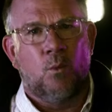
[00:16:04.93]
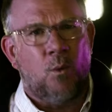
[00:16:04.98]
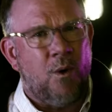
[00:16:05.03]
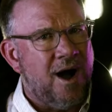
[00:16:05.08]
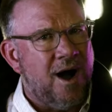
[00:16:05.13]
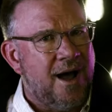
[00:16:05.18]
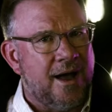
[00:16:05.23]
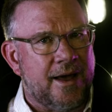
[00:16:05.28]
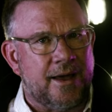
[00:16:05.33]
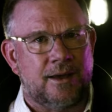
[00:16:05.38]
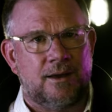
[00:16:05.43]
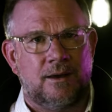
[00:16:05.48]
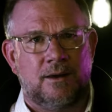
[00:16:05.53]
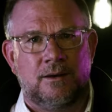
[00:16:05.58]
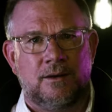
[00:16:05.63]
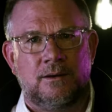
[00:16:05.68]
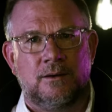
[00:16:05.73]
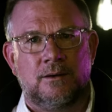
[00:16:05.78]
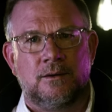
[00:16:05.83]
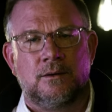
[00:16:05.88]
Why?
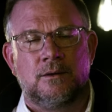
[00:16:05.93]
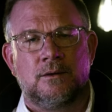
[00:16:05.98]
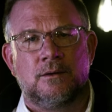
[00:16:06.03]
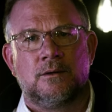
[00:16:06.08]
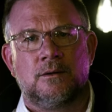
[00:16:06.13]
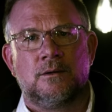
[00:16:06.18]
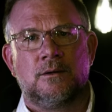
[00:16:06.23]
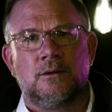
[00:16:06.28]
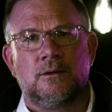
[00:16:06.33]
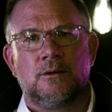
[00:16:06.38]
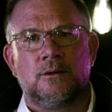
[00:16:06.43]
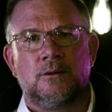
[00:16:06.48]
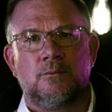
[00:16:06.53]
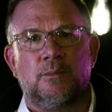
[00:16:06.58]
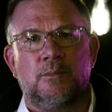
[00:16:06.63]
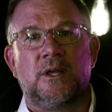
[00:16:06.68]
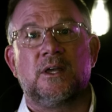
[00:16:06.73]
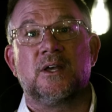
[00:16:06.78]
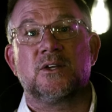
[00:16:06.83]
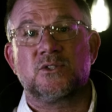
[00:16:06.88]

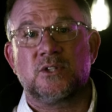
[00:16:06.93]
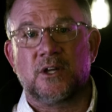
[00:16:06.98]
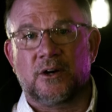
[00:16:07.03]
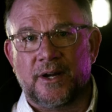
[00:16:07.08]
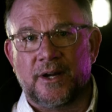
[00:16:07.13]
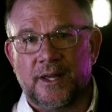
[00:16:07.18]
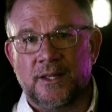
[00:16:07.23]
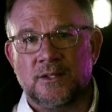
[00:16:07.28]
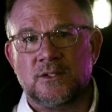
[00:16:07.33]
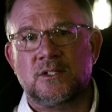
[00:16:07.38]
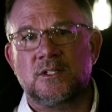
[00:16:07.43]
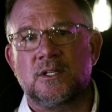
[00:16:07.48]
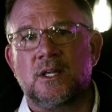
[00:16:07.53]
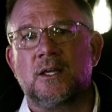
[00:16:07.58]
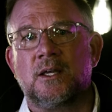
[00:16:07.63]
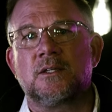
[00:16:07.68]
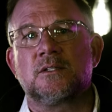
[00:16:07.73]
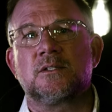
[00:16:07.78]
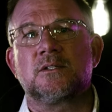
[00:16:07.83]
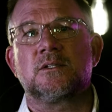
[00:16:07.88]
Because their
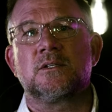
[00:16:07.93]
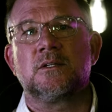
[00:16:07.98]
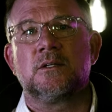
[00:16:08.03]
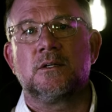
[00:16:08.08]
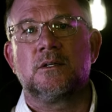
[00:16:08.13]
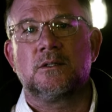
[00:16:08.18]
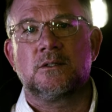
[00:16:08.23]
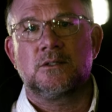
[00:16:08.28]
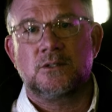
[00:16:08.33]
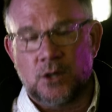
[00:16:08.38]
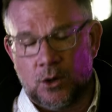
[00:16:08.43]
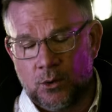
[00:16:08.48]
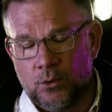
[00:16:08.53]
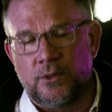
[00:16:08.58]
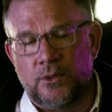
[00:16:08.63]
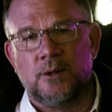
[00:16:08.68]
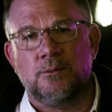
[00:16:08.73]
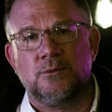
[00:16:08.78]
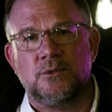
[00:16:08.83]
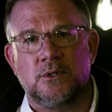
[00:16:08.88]
instincts
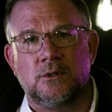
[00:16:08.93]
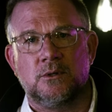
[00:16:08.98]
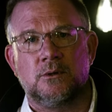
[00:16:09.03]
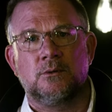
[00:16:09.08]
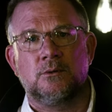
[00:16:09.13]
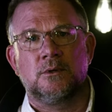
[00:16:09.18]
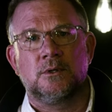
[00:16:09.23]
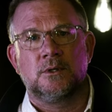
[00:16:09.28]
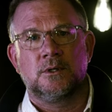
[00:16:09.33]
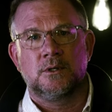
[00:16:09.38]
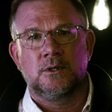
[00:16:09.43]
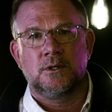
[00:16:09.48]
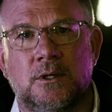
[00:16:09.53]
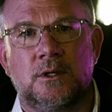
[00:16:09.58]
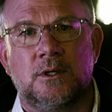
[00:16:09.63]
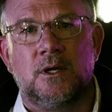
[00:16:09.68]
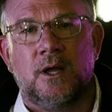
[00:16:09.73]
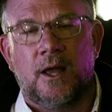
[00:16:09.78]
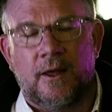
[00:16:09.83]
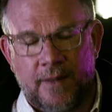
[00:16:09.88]
told them to,
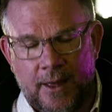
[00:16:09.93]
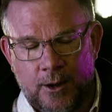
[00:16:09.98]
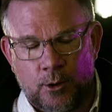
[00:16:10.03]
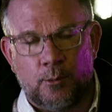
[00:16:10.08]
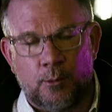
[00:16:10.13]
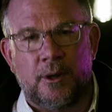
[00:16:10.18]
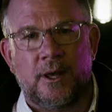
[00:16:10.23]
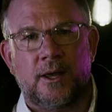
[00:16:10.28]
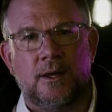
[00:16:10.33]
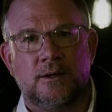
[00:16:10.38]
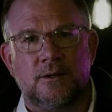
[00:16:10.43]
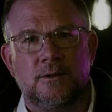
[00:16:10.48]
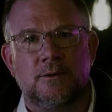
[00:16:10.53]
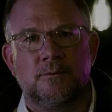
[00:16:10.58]
and they obeyed.